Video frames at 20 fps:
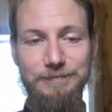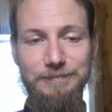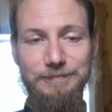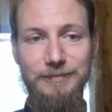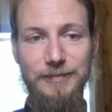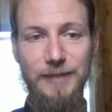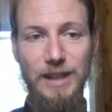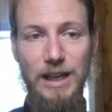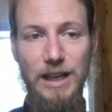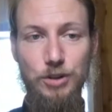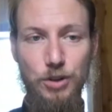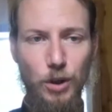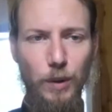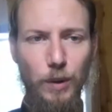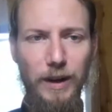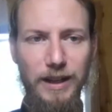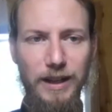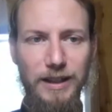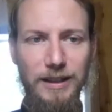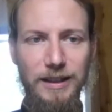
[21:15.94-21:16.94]
and
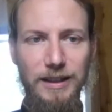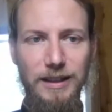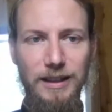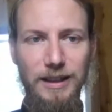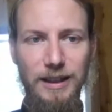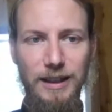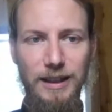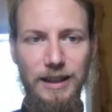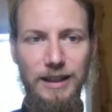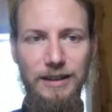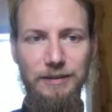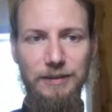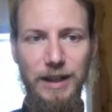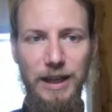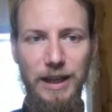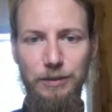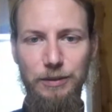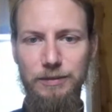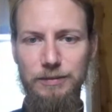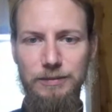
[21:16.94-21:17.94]
joy.
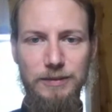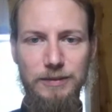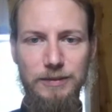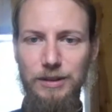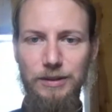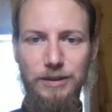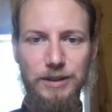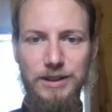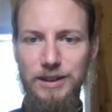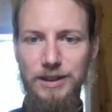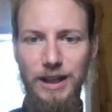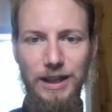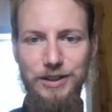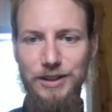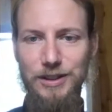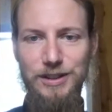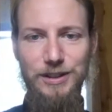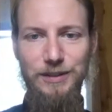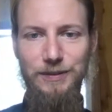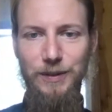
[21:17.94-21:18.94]
That it's not
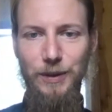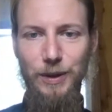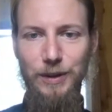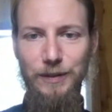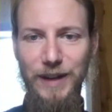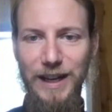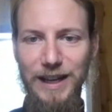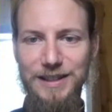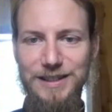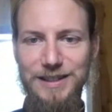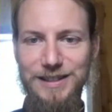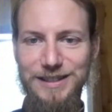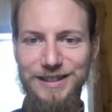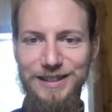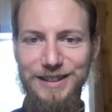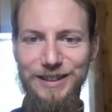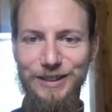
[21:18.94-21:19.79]
just the four of us.